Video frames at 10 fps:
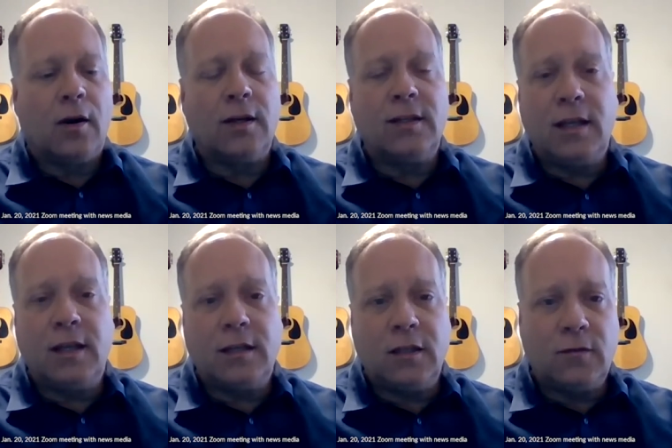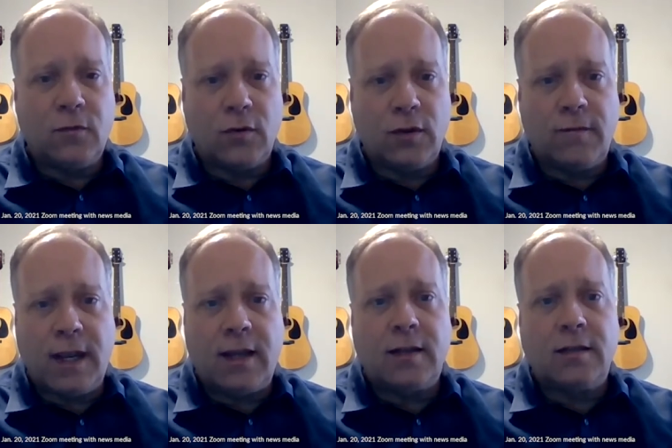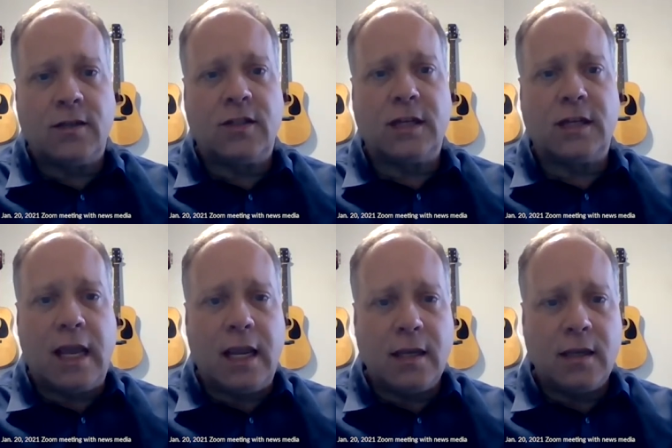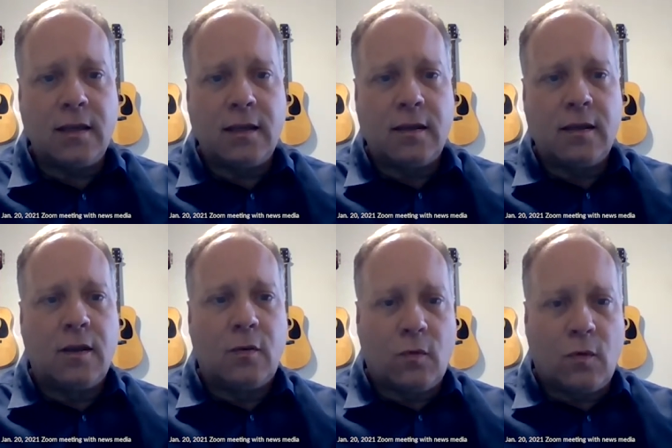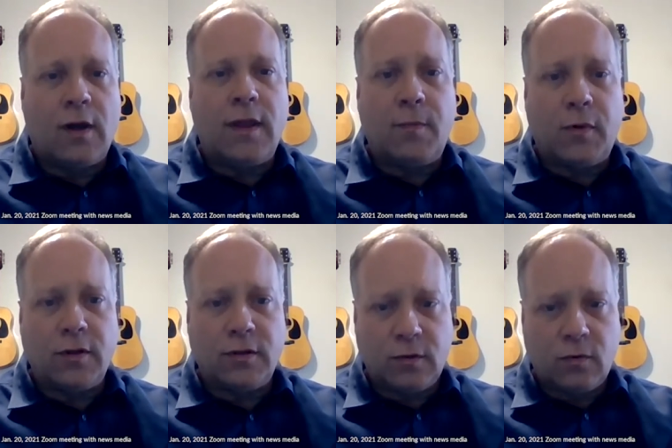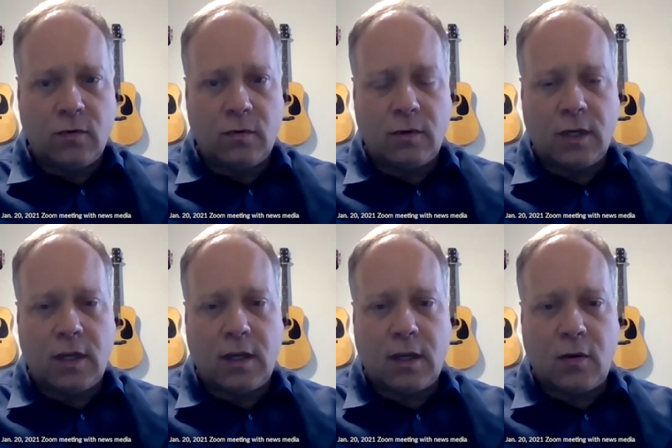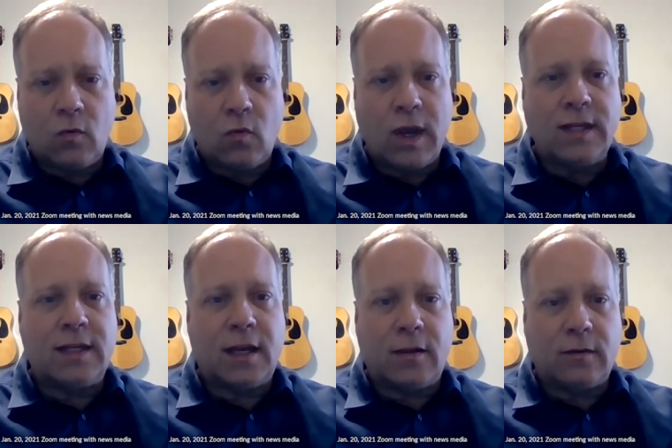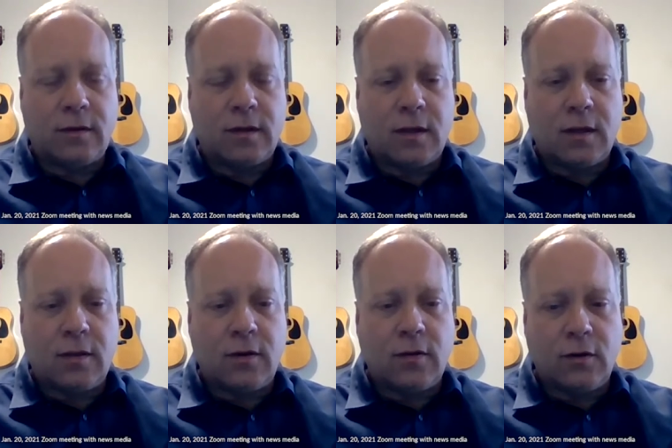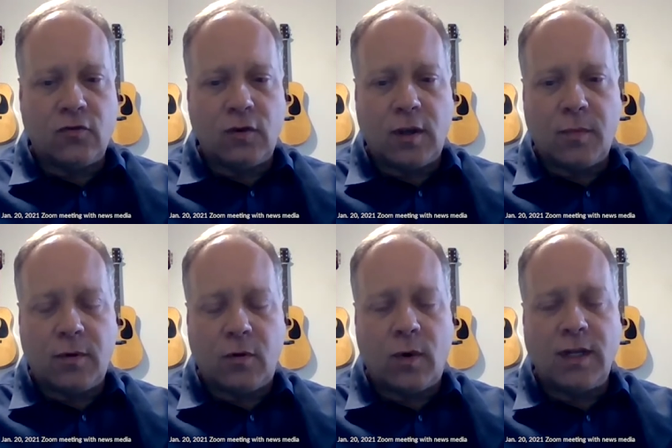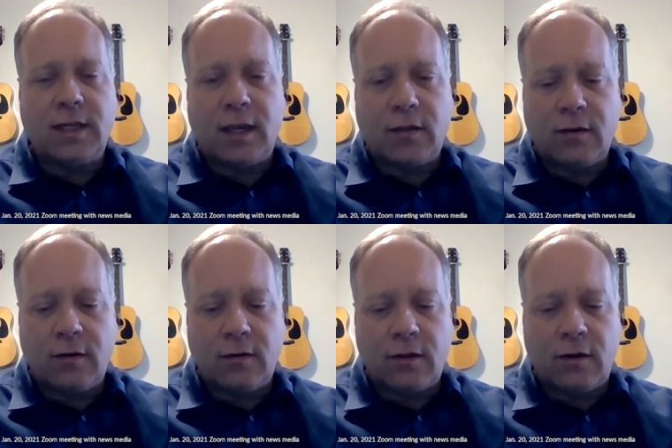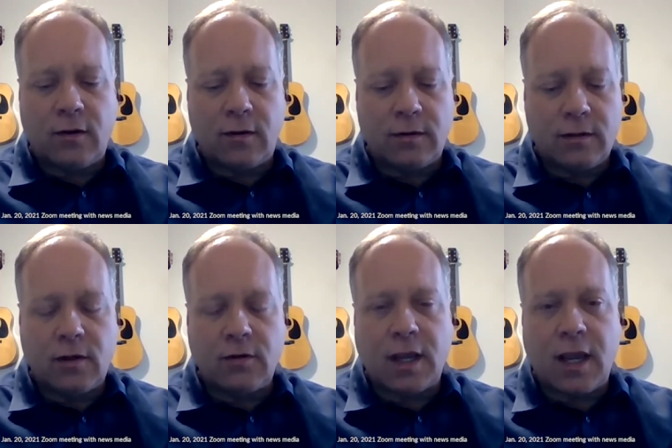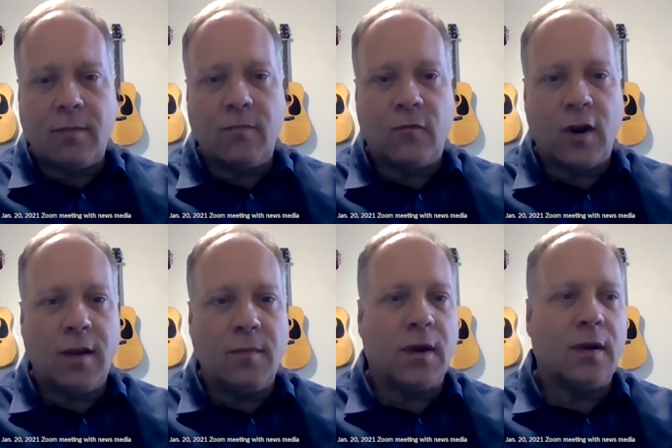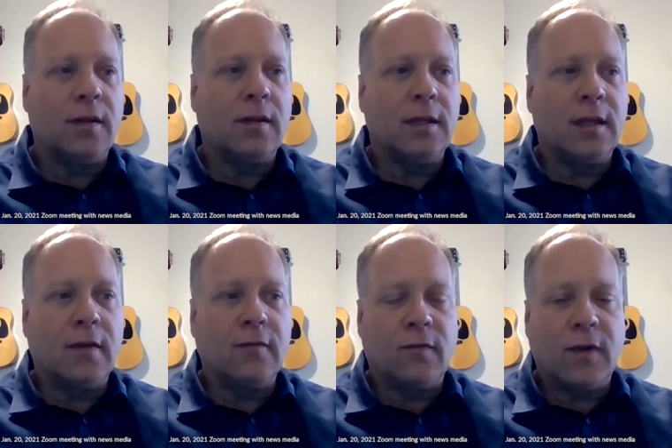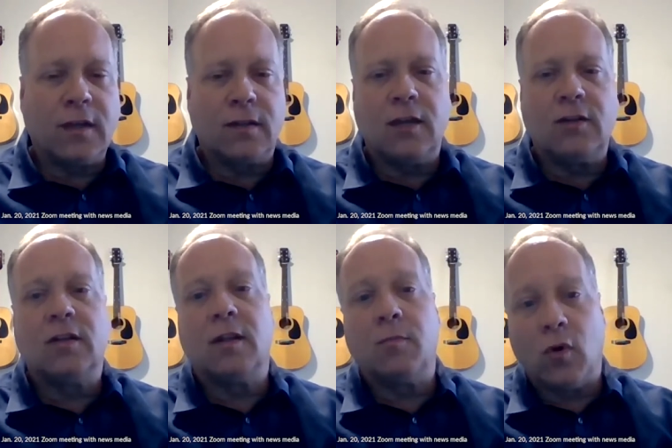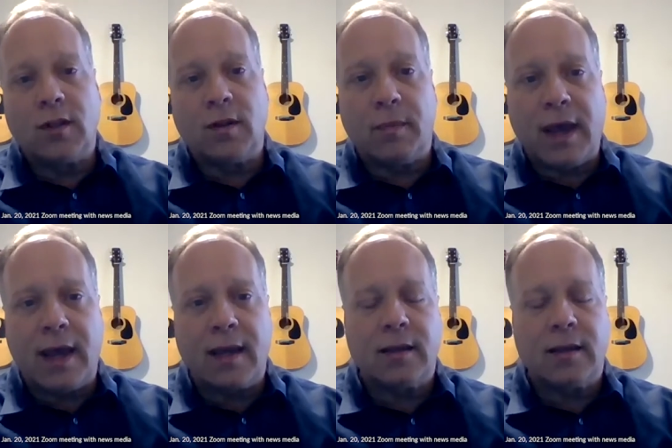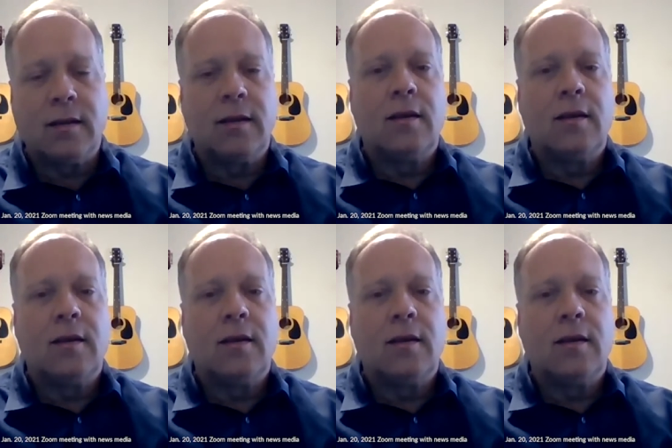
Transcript: Our intent is for the van to stay while that person uh, waits out uh, their, their trip or waits out their, their, their time frame on the, after the vaccination, then bring them back.